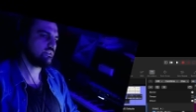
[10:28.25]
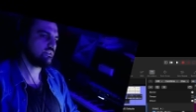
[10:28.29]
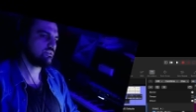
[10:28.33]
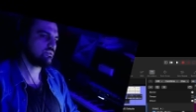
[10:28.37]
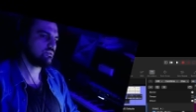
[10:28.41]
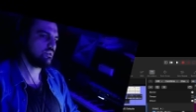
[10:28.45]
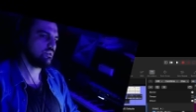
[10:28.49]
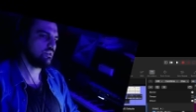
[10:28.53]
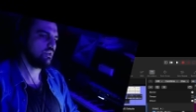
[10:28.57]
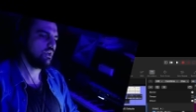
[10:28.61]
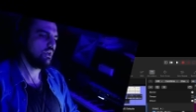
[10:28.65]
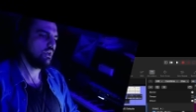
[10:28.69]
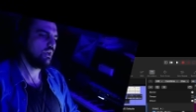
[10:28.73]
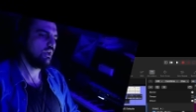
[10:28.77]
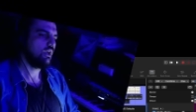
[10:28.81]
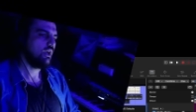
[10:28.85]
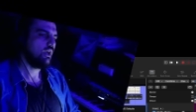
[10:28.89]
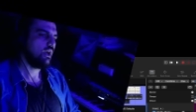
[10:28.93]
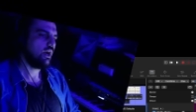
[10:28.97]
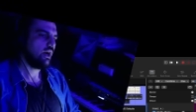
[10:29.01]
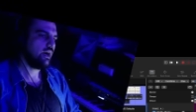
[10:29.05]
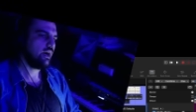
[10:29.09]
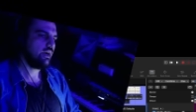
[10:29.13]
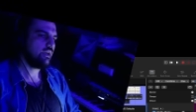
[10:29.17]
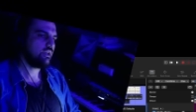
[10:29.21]
So
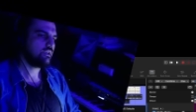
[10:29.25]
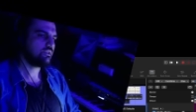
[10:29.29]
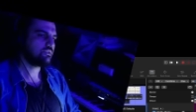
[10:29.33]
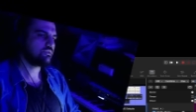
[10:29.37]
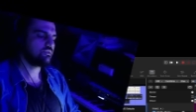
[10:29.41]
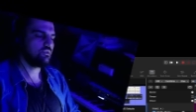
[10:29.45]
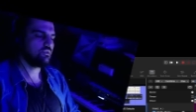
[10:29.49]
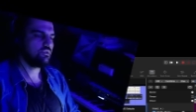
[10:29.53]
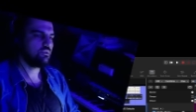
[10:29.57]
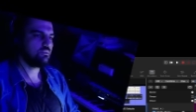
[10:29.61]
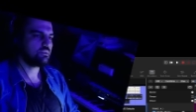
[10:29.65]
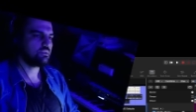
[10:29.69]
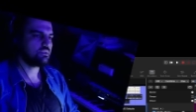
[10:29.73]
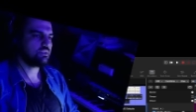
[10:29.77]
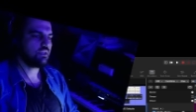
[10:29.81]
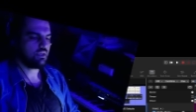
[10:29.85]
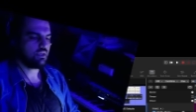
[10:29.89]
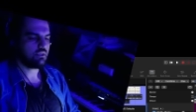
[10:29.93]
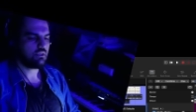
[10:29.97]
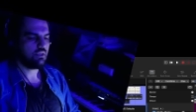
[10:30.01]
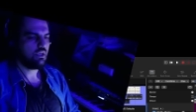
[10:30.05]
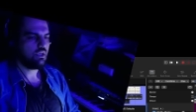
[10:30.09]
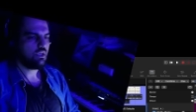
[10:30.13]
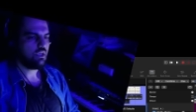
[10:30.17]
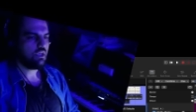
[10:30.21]
I assume that
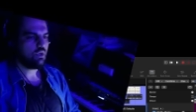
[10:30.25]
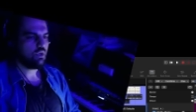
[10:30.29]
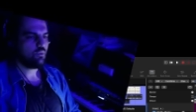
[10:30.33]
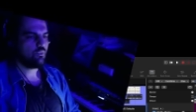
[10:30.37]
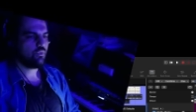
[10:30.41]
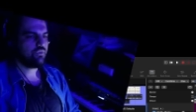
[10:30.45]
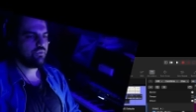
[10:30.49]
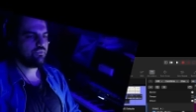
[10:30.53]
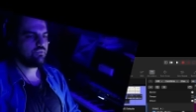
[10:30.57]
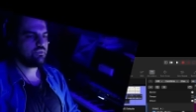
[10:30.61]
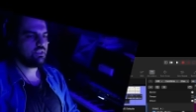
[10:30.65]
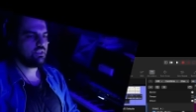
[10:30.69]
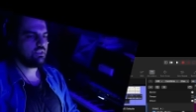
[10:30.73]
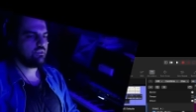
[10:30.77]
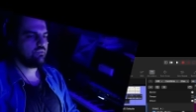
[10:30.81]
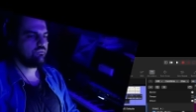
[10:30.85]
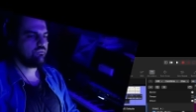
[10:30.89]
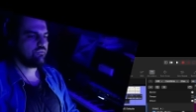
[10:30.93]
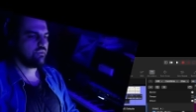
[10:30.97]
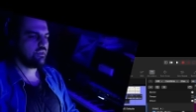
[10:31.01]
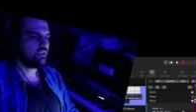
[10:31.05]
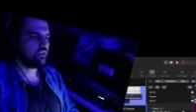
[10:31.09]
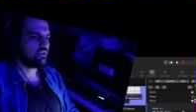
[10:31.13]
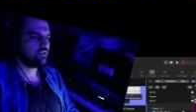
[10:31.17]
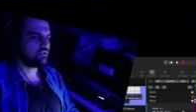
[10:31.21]
with the
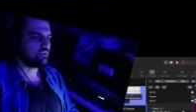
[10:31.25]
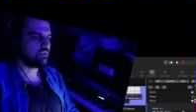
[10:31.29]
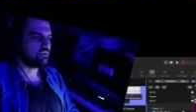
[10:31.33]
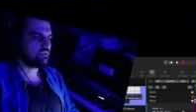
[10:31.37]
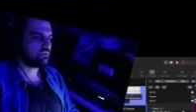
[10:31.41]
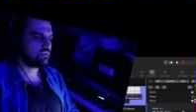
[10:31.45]
inversions,